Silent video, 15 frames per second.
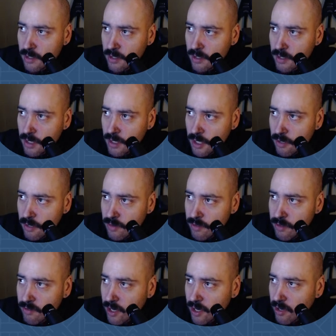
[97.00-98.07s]
If you
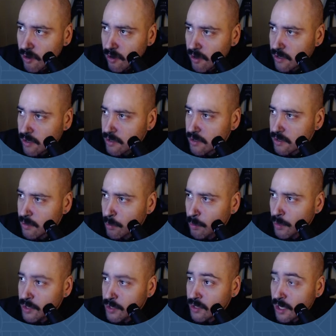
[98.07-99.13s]
define args but do
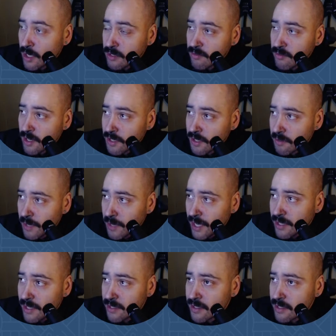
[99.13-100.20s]
not define a command,
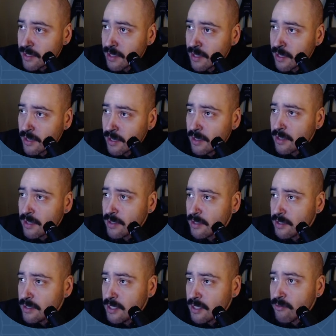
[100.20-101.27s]
the
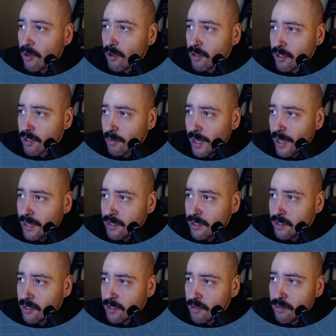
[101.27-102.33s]
default command is
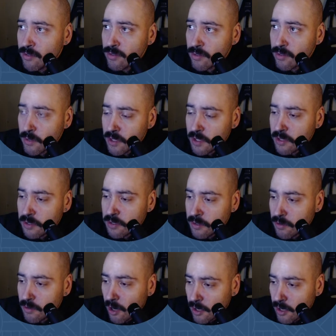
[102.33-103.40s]
used with your new
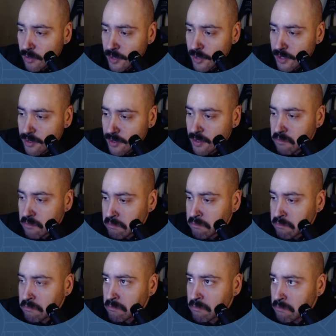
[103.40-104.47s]
arguments.
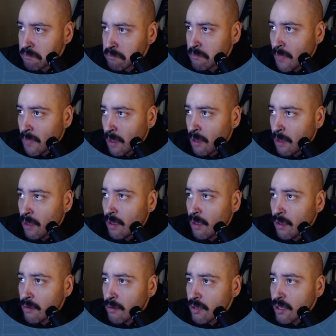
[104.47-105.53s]
Okay.